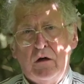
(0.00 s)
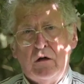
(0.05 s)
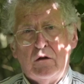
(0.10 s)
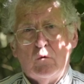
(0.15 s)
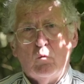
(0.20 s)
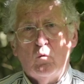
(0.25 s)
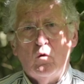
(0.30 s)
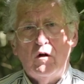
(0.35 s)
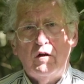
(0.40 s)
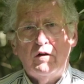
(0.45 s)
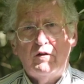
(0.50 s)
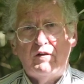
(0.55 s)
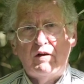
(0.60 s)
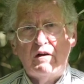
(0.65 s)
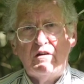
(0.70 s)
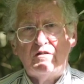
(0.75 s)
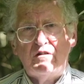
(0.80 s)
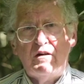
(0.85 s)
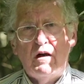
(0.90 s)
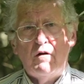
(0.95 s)
The world
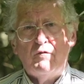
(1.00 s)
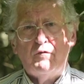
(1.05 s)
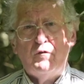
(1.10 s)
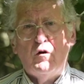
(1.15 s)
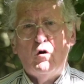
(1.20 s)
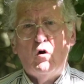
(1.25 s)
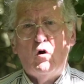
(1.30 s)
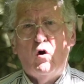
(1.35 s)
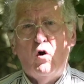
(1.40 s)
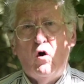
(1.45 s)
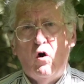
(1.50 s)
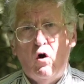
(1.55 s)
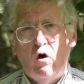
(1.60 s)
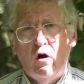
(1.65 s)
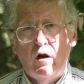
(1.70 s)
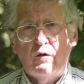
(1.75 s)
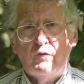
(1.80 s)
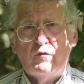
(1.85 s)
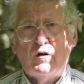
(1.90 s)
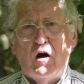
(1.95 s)
is there for
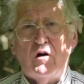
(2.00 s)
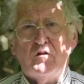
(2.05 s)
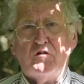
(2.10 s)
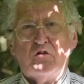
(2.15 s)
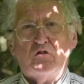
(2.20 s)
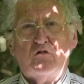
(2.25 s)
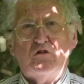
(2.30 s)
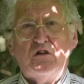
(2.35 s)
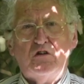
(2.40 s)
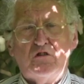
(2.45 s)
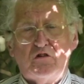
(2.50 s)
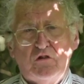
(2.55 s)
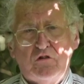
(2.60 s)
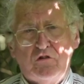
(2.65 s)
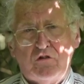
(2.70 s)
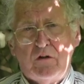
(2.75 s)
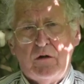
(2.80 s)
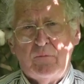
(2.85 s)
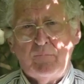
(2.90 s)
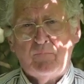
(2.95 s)
all of God's
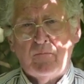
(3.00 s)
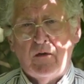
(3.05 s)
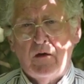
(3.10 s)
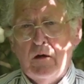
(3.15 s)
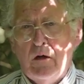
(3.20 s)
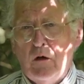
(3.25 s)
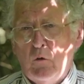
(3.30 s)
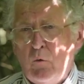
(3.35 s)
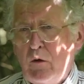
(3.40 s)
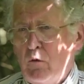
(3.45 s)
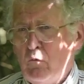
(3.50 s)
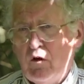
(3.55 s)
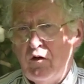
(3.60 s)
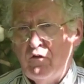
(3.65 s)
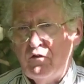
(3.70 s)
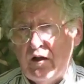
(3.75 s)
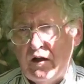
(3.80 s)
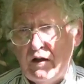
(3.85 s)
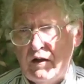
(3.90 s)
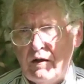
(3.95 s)
creatures. We would
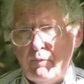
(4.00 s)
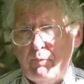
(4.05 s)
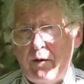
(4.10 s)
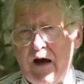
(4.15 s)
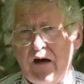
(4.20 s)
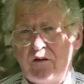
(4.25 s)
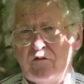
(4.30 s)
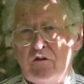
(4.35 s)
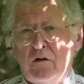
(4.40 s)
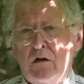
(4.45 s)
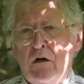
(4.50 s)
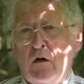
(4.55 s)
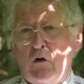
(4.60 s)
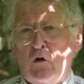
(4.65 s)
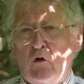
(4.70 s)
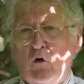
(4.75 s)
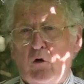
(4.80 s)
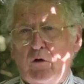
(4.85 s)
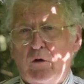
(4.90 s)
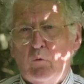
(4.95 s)
have said in the past,
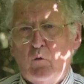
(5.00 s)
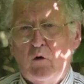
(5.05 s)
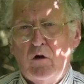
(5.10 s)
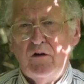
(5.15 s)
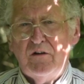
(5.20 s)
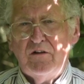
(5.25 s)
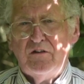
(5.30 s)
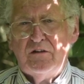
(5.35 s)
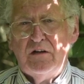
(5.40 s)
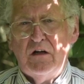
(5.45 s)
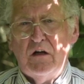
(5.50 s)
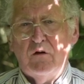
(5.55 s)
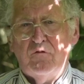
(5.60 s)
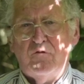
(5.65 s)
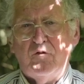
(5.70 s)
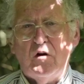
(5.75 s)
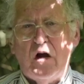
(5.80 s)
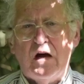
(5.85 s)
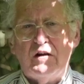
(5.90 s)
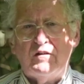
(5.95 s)
no, the world is there
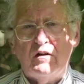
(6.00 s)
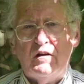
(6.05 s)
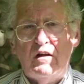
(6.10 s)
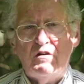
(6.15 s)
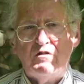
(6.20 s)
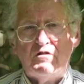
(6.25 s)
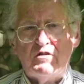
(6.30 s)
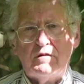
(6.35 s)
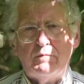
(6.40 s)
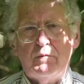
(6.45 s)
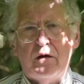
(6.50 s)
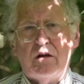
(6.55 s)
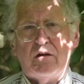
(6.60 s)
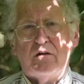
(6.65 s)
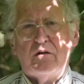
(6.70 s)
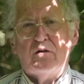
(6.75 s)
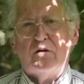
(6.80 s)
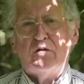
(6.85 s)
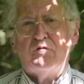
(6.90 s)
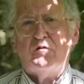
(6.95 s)
as an
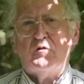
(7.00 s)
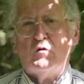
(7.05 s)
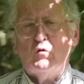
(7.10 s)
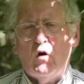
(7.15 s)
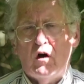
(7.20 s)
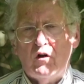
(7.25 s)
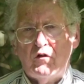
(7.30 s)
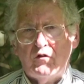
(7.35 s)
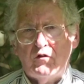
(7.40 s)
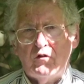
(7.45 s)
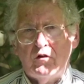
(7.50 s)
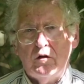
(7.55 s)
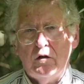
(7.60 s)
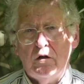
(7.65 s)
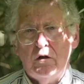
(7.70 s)
instrument to us.